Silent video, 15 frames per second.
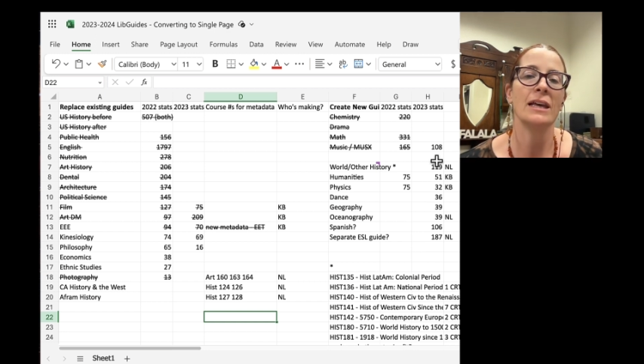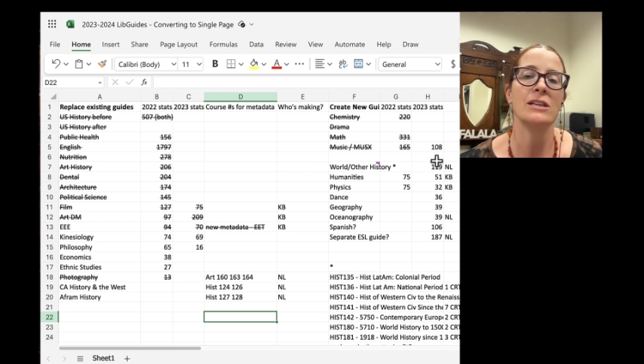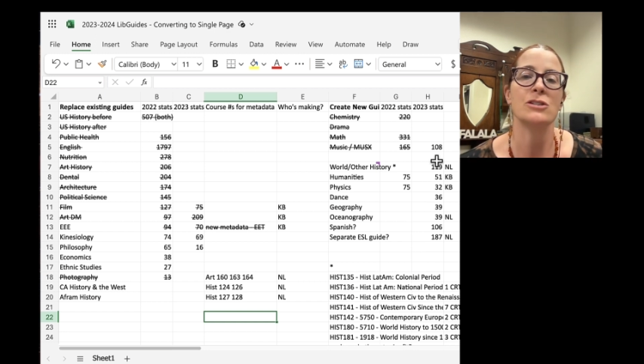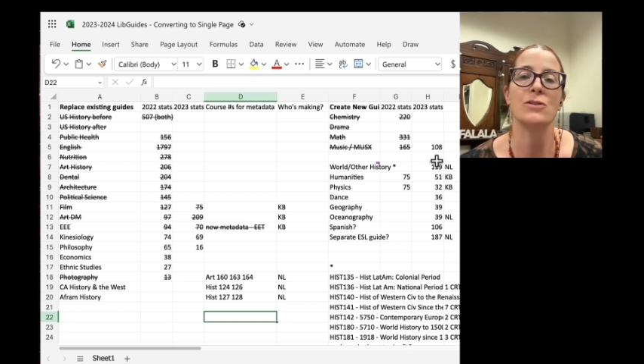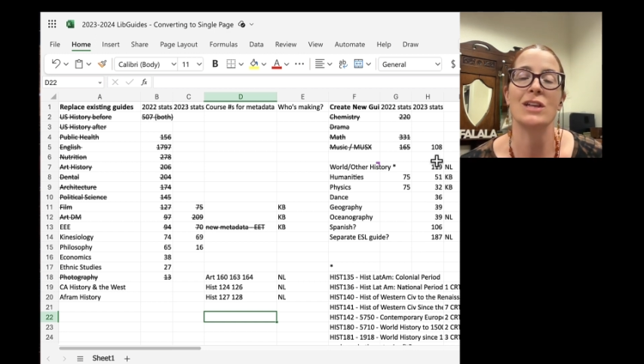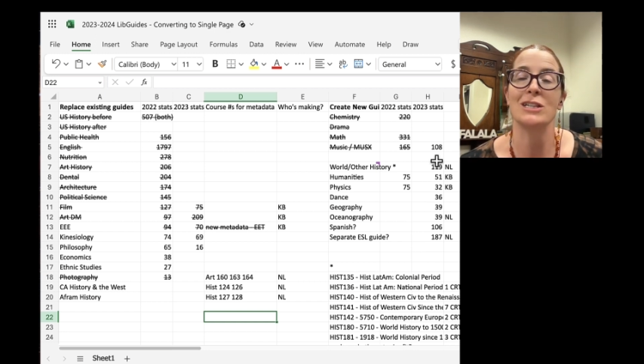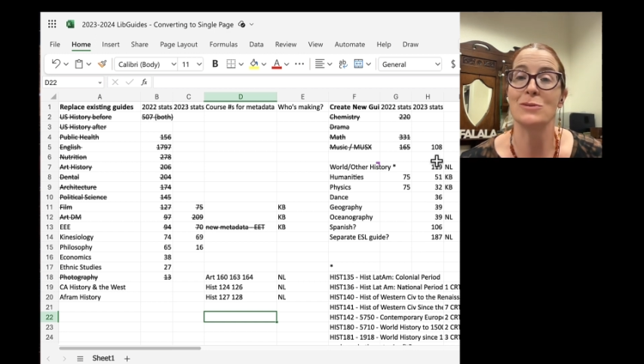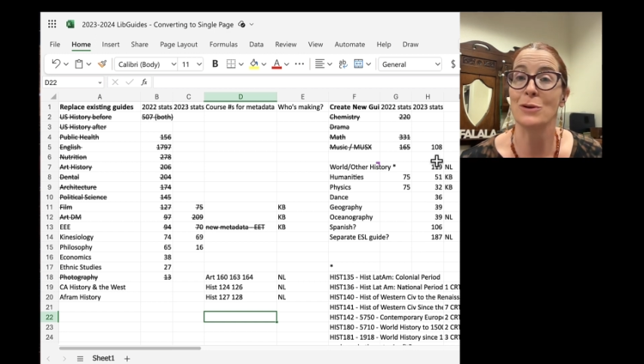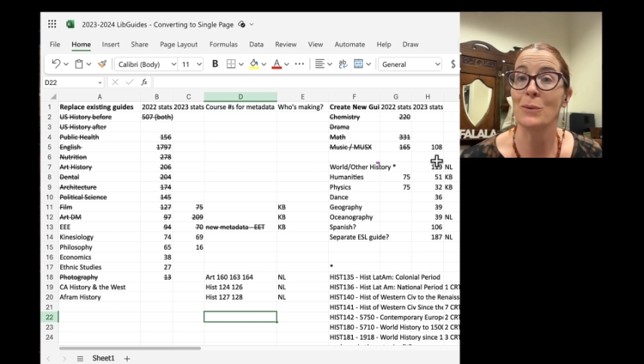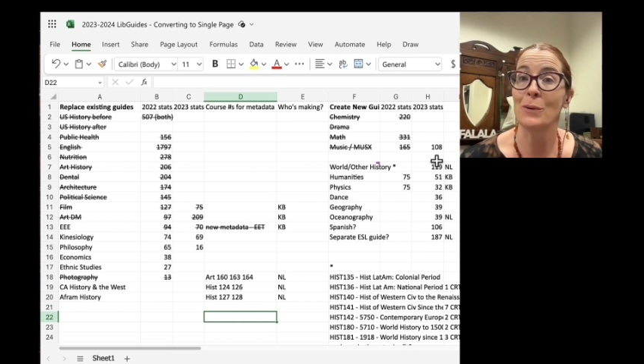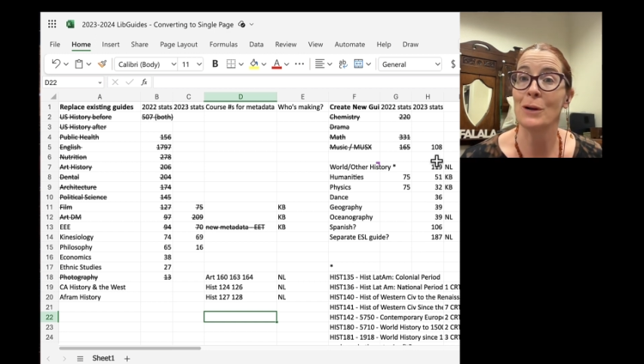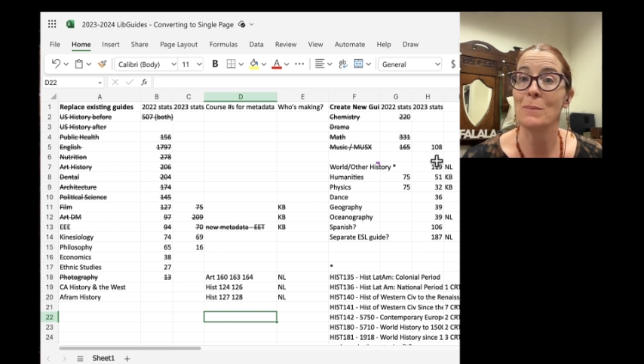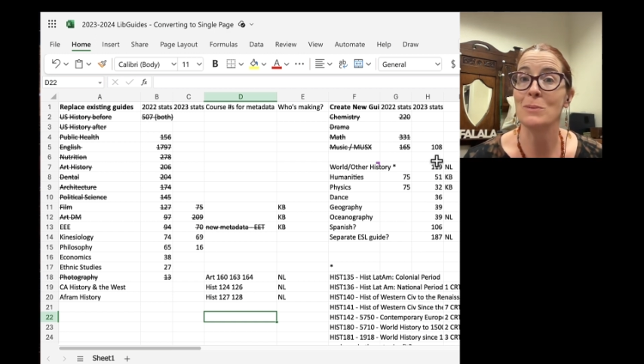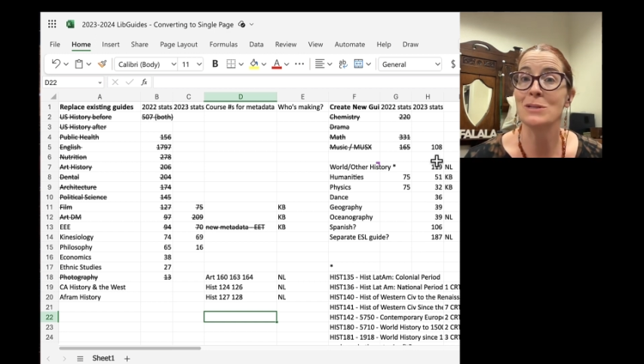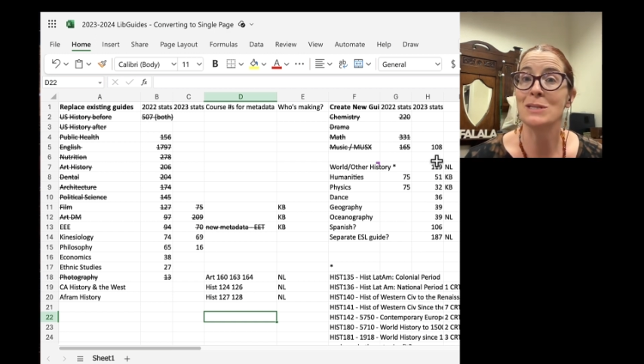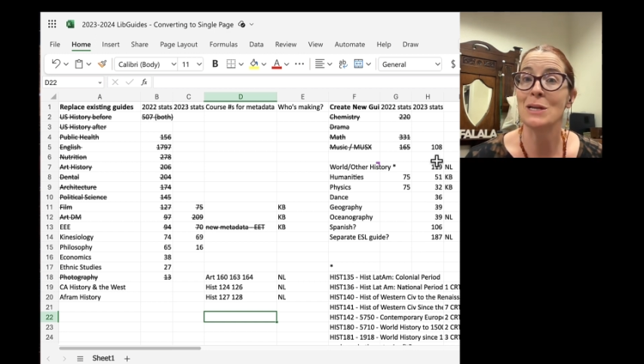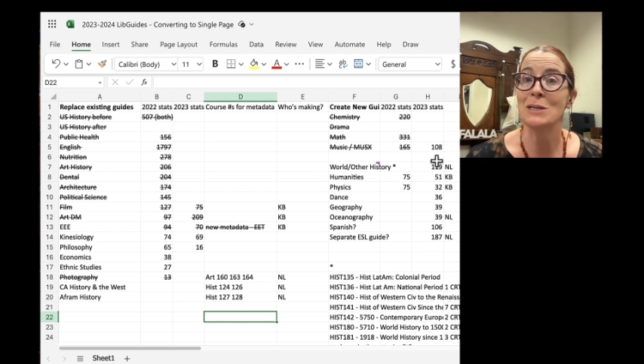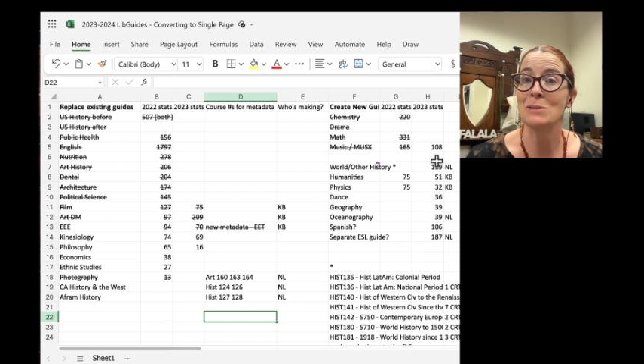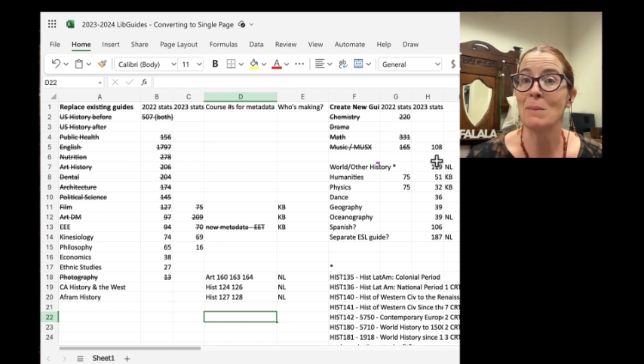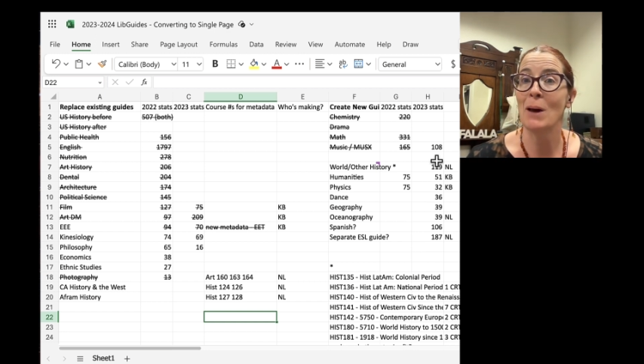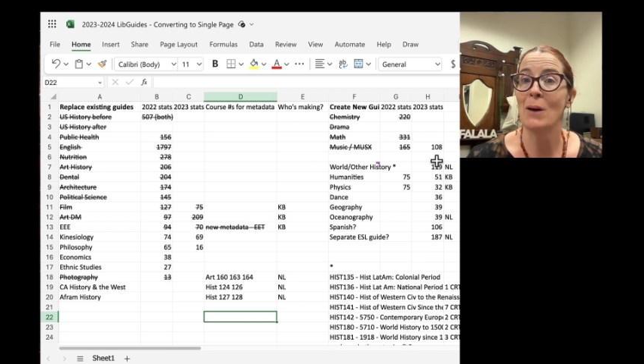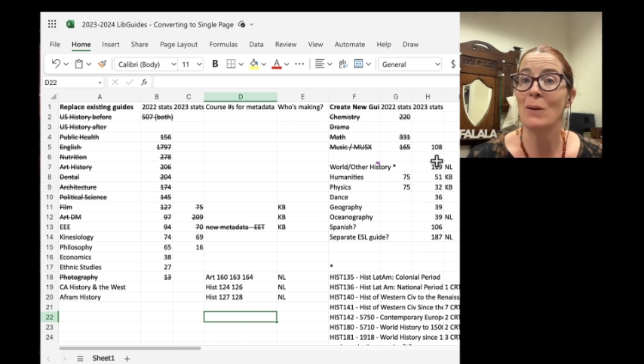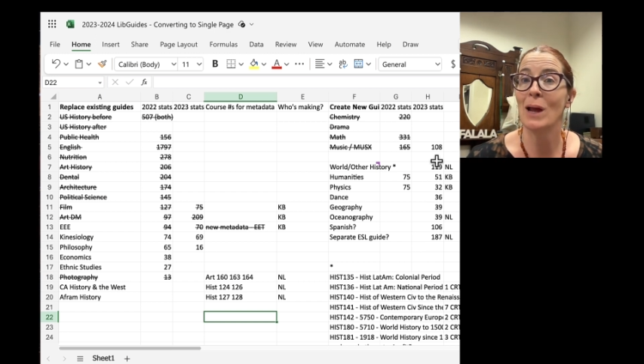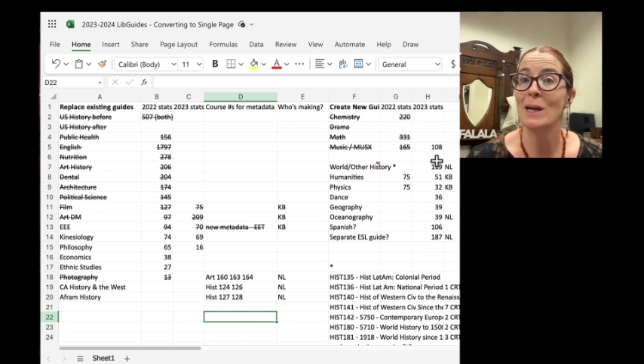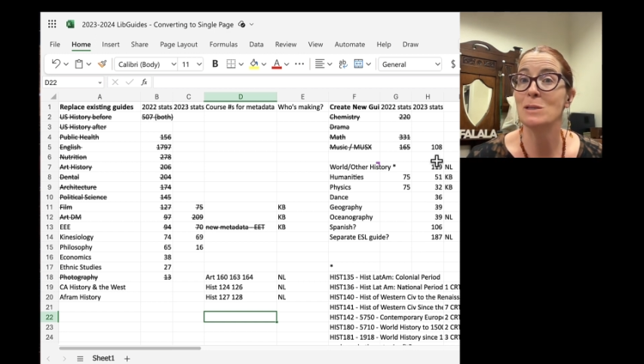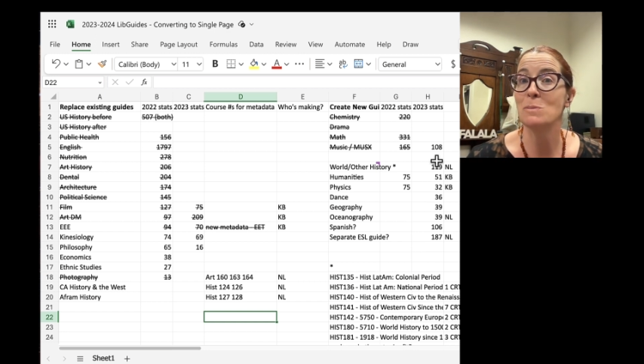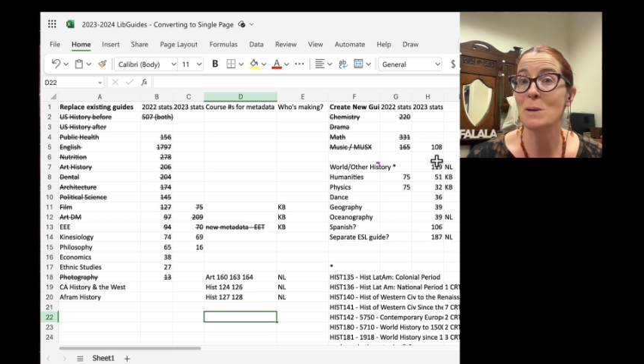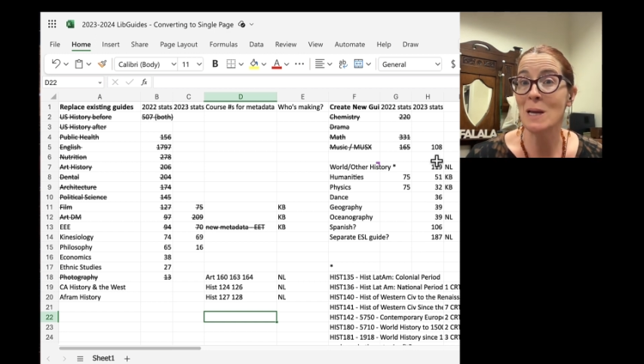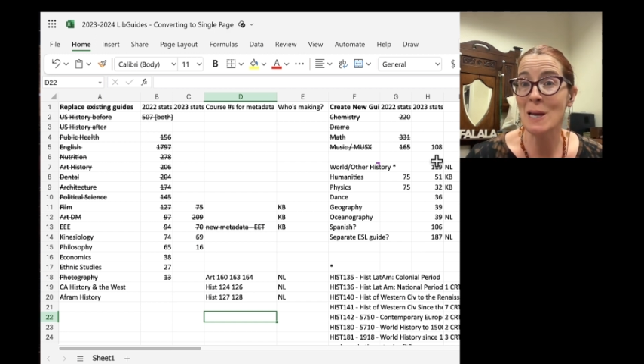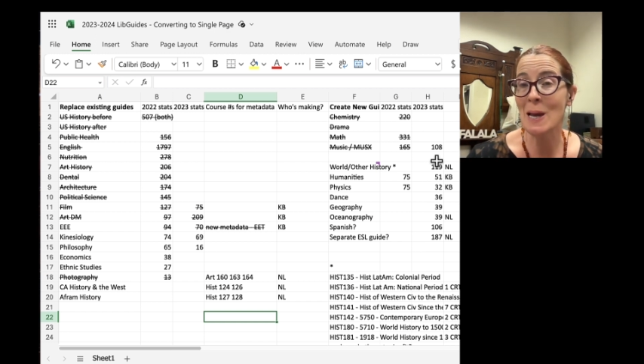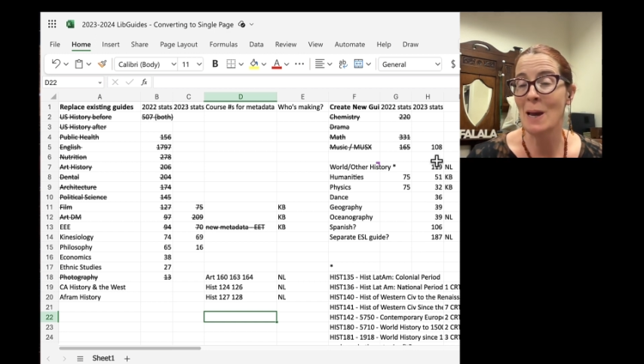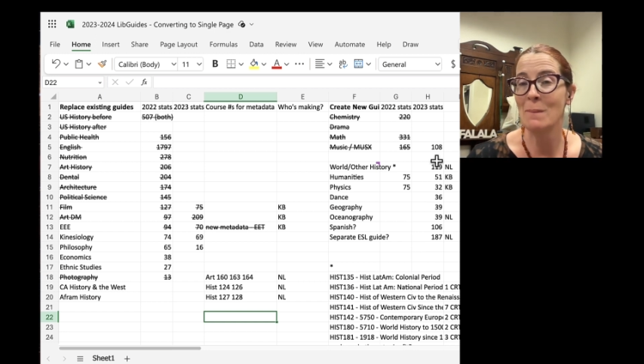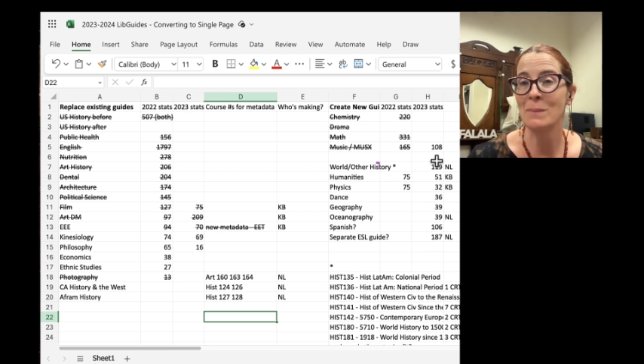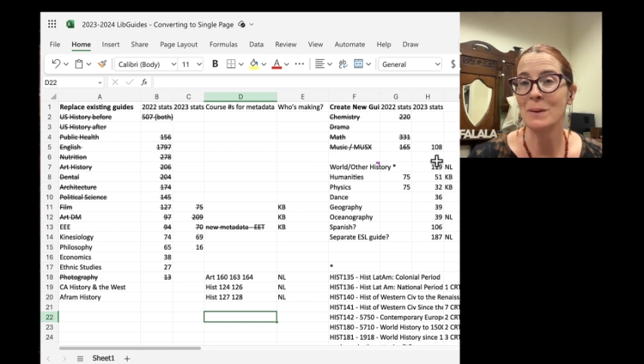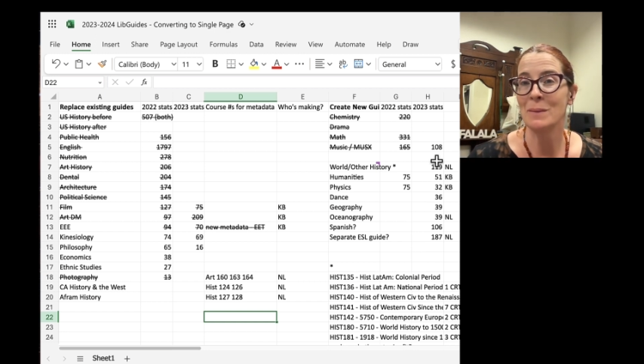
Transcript: So that's what I want to present about at SpringyCamp.